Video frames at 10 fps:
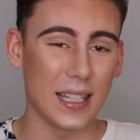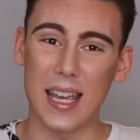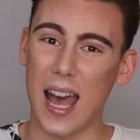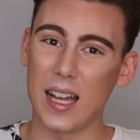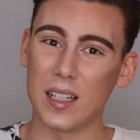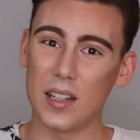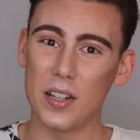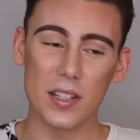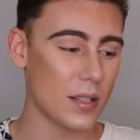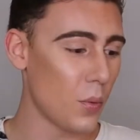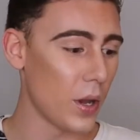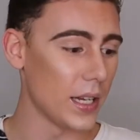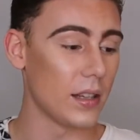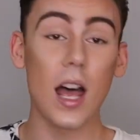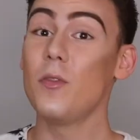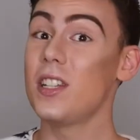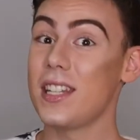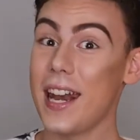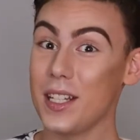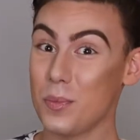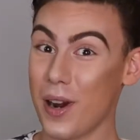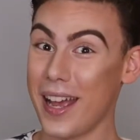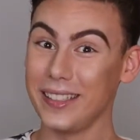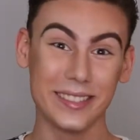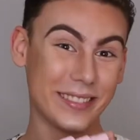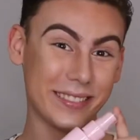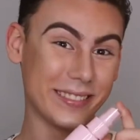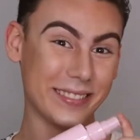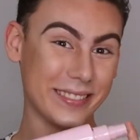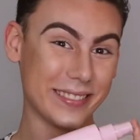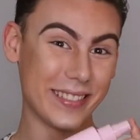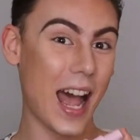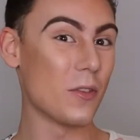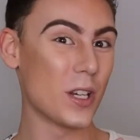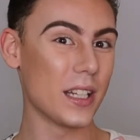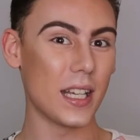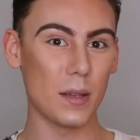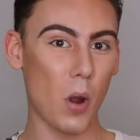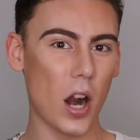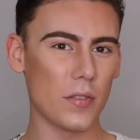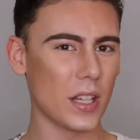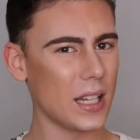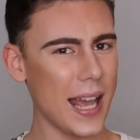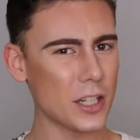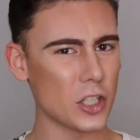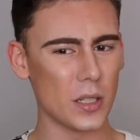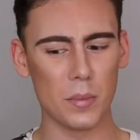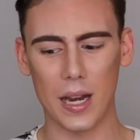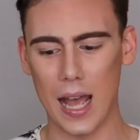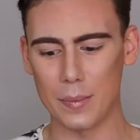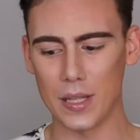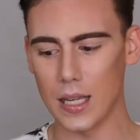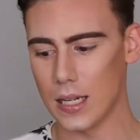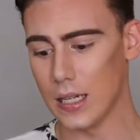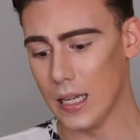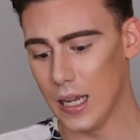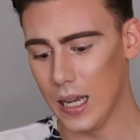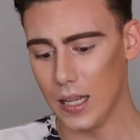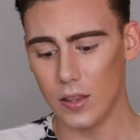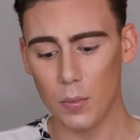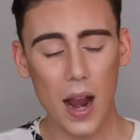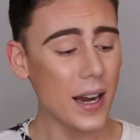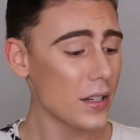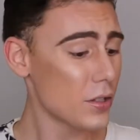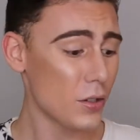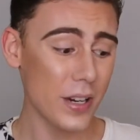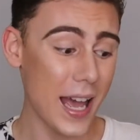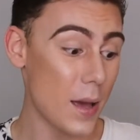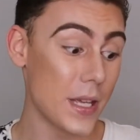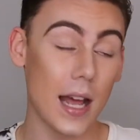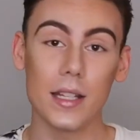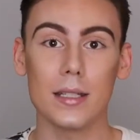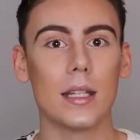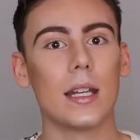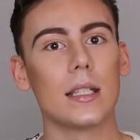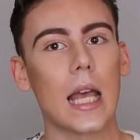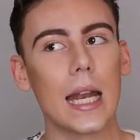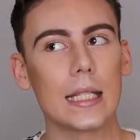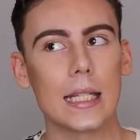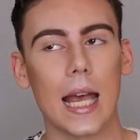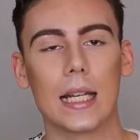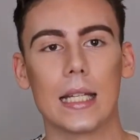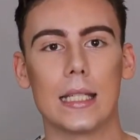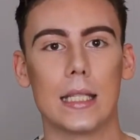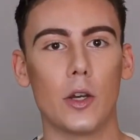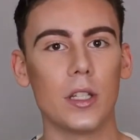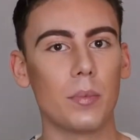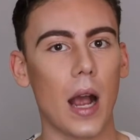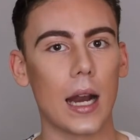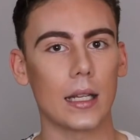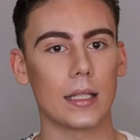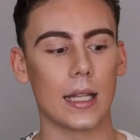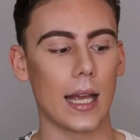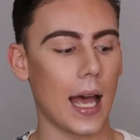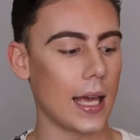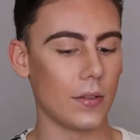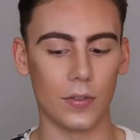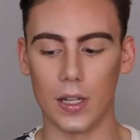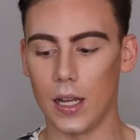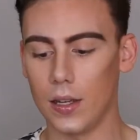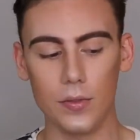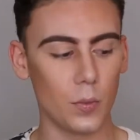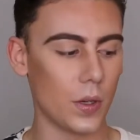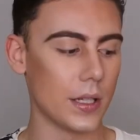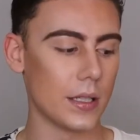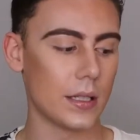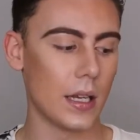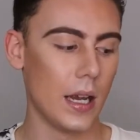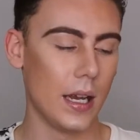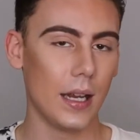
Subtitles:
yeah, a little disappointed. Love the setting spray. Not really part of the collection, but I mean, the products are great. I mean, listen, it's kind of sad because the only products that I kind of loved was